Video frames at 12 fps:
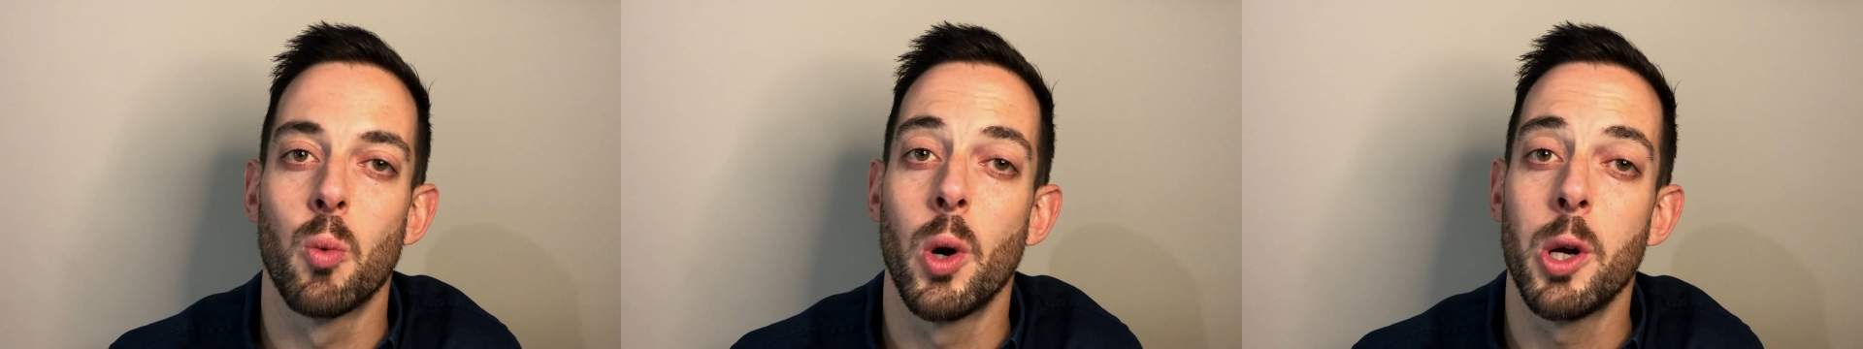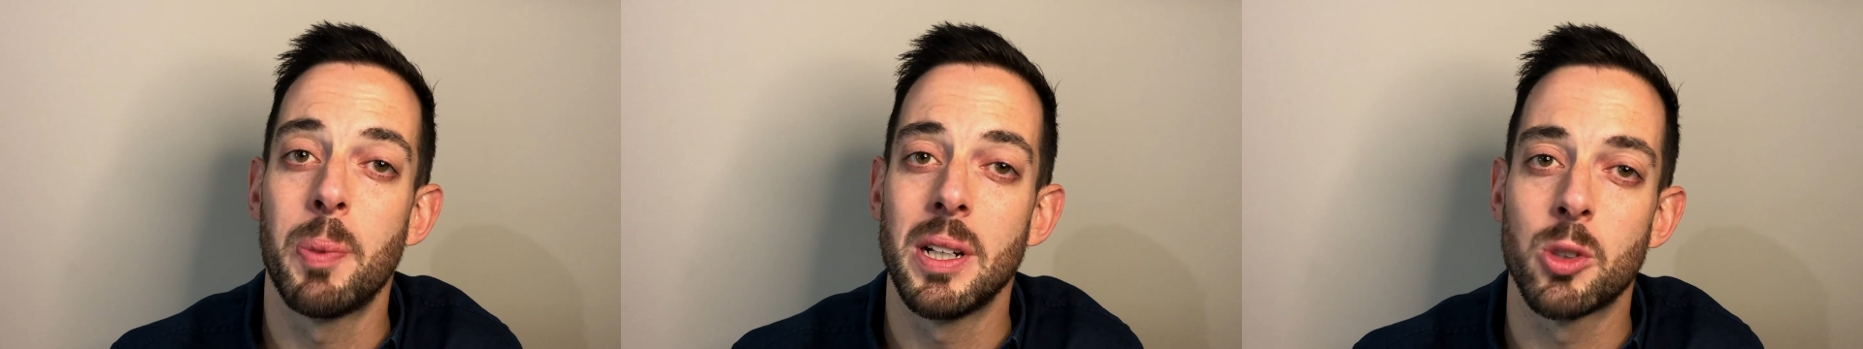
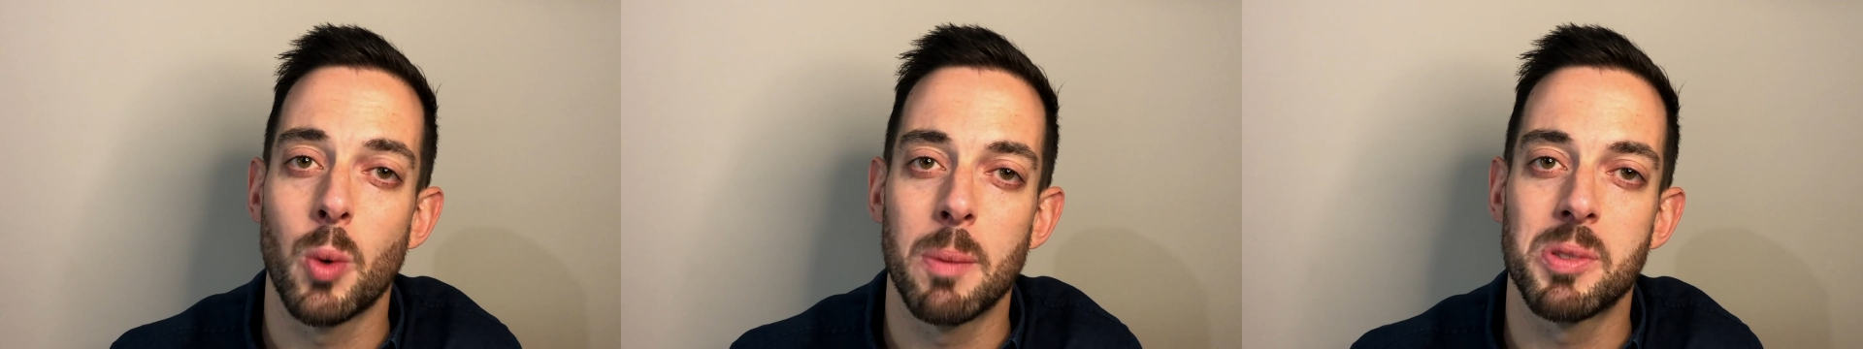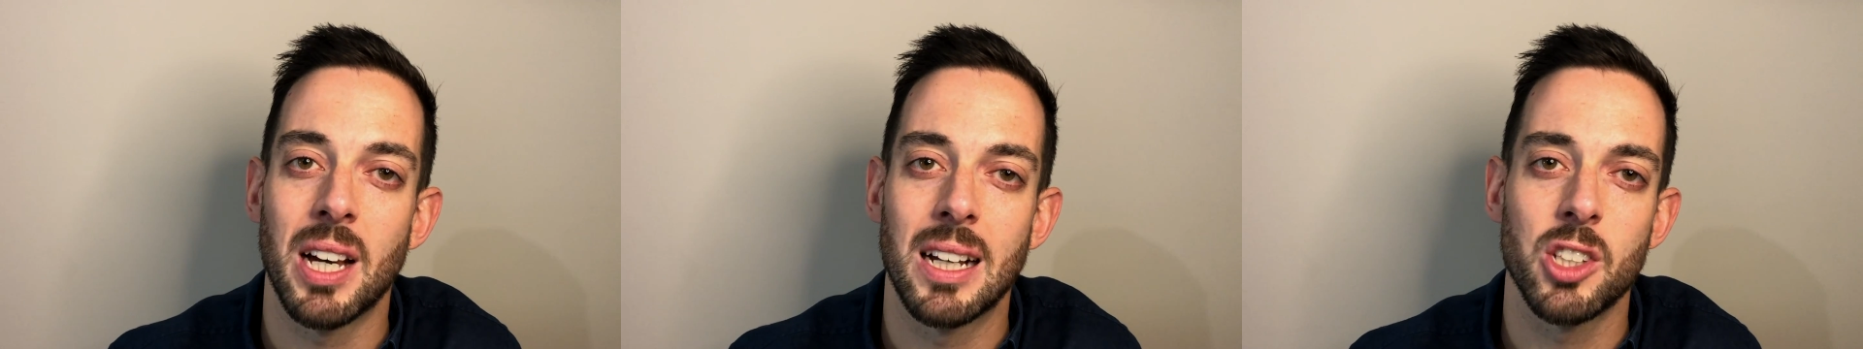WordPress
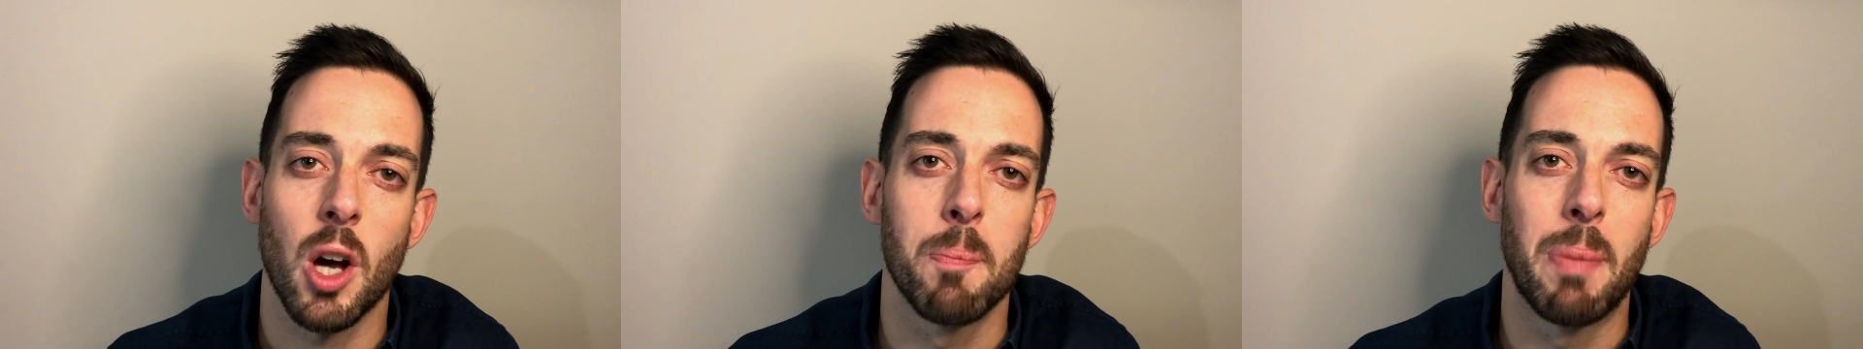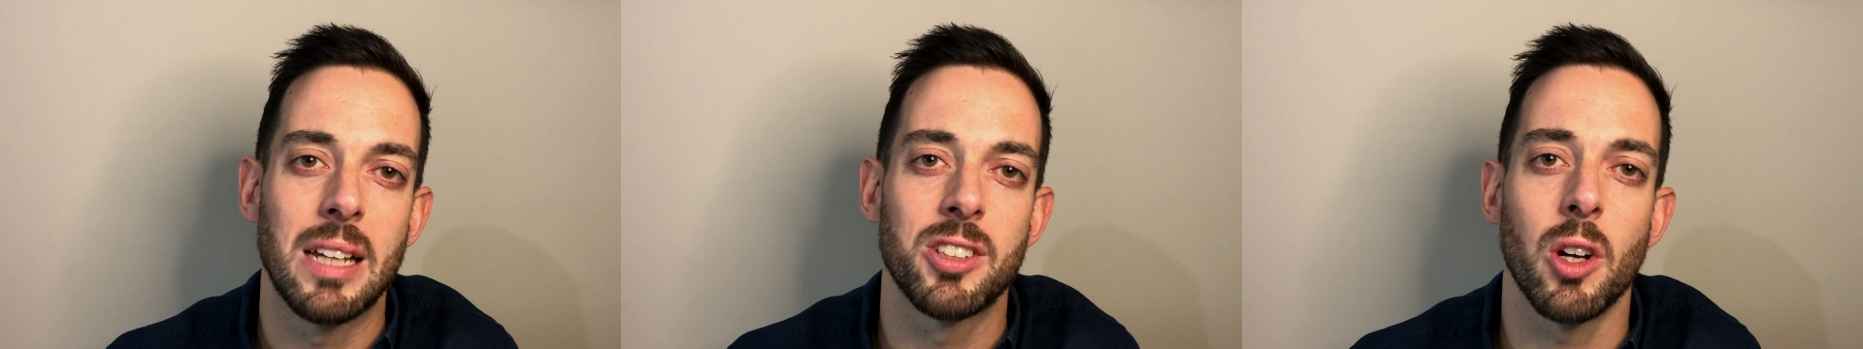websites are
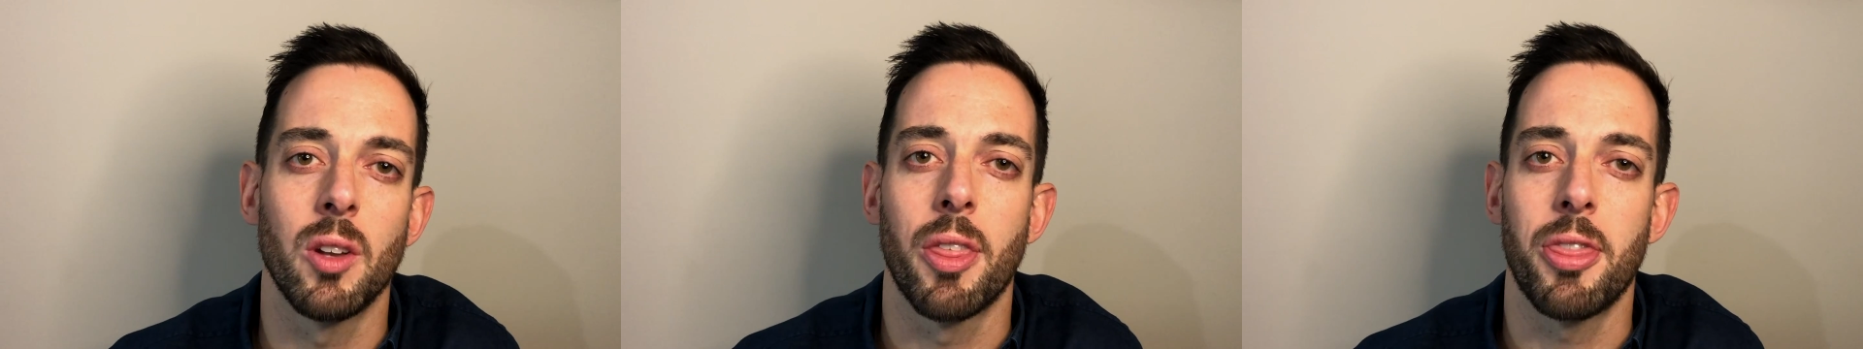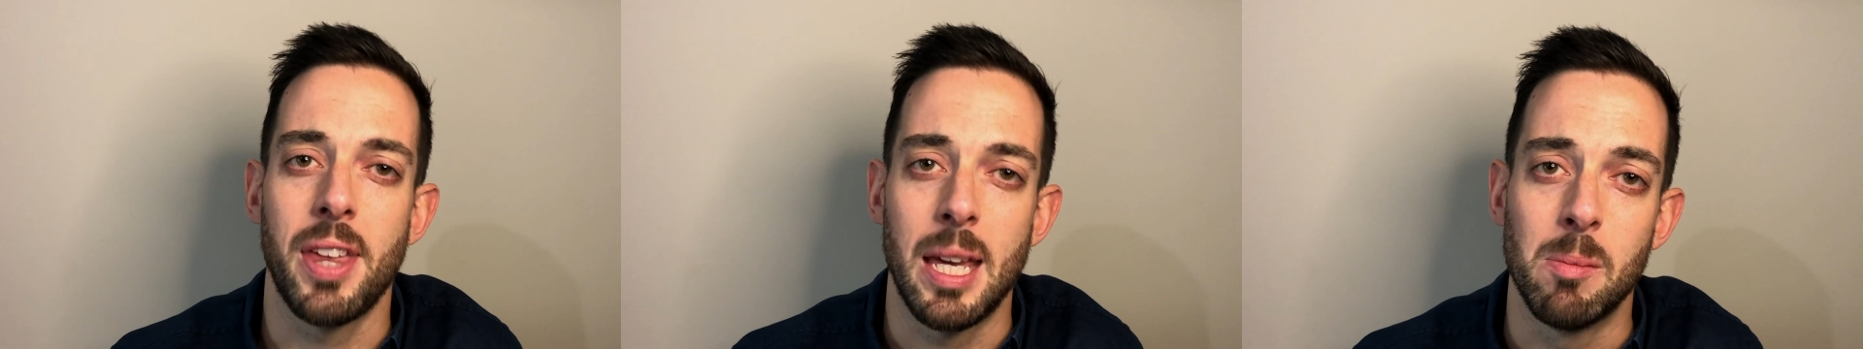based on
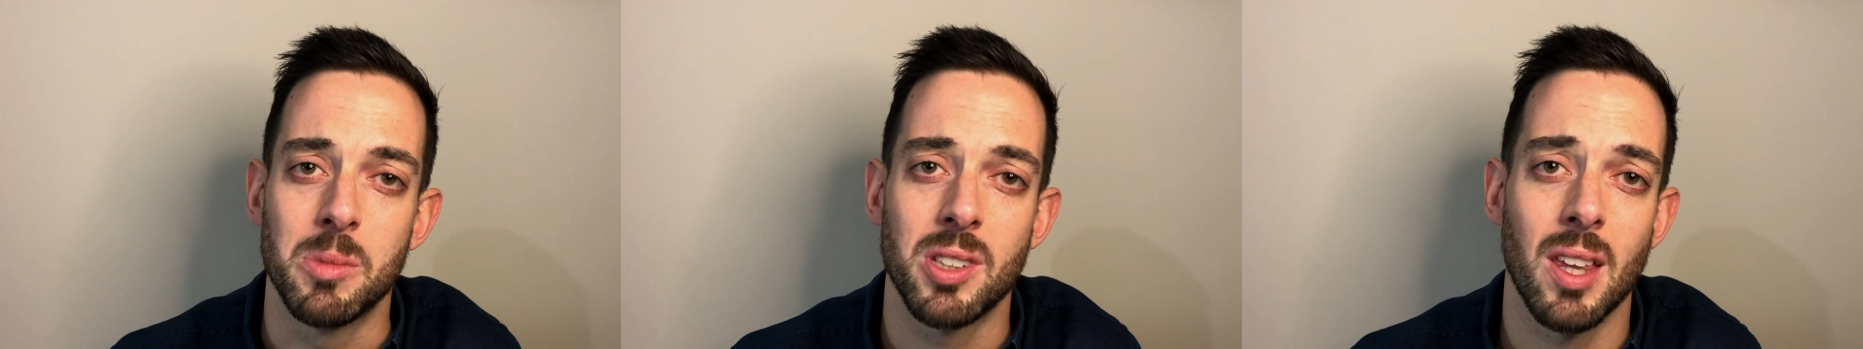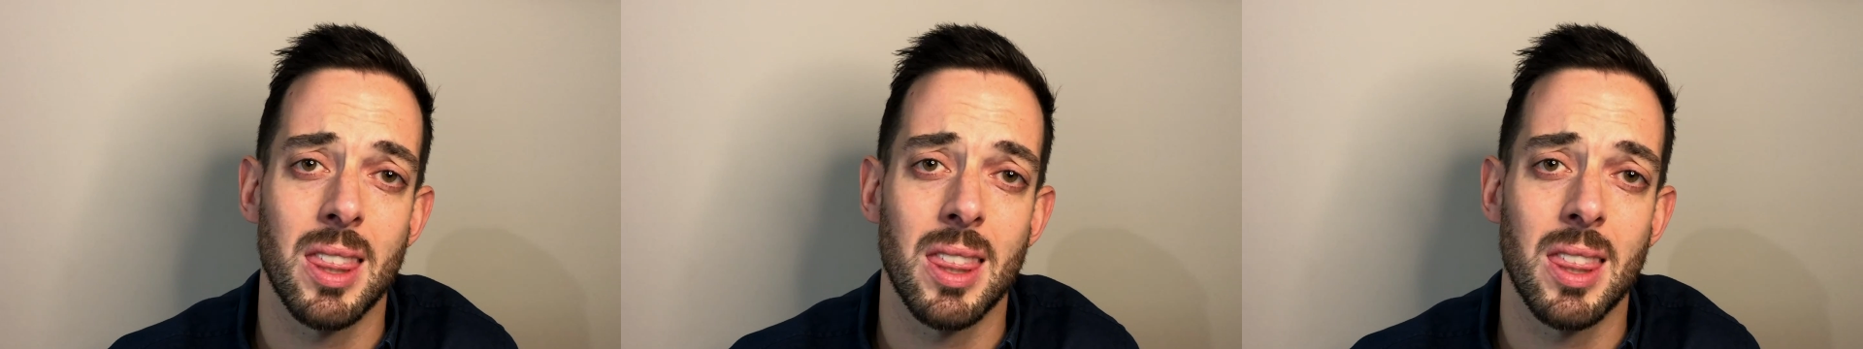themes.